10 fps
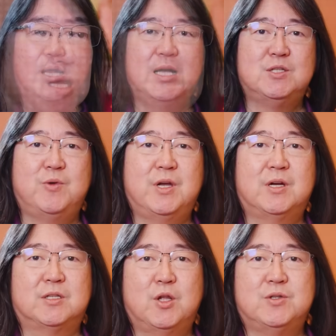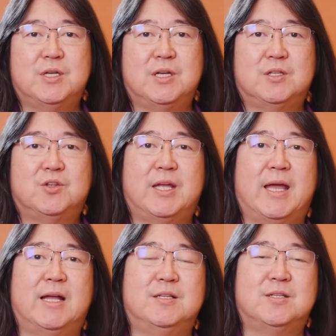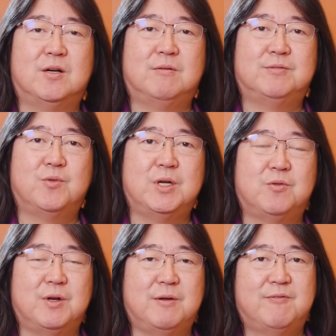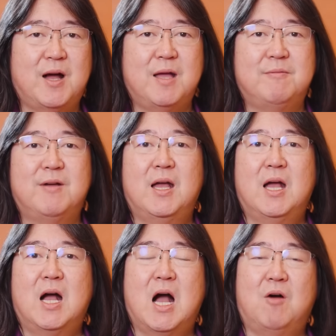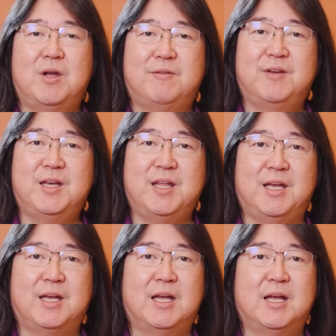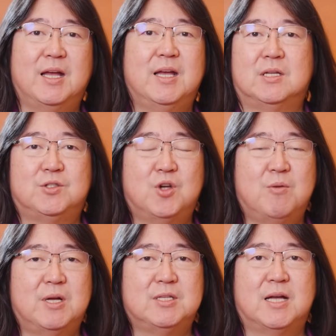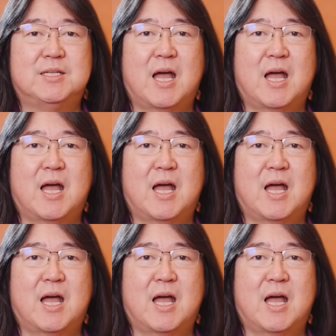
As we are closing to the end of 2025, how are you feeling? So much has